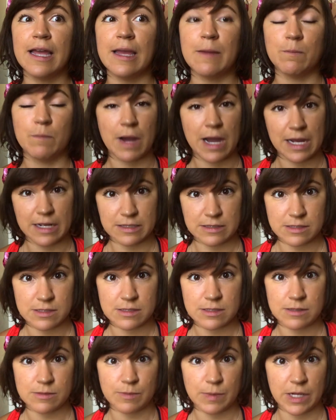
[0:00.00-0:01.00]
mind,
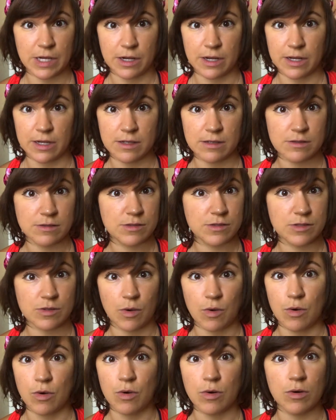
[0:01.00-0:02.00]
spirit,
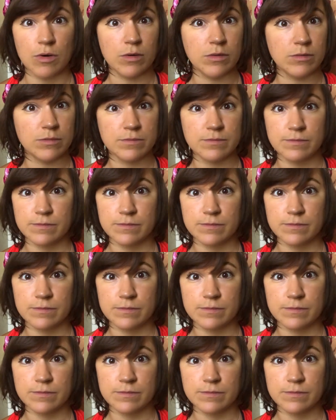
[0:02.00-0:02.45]
soul,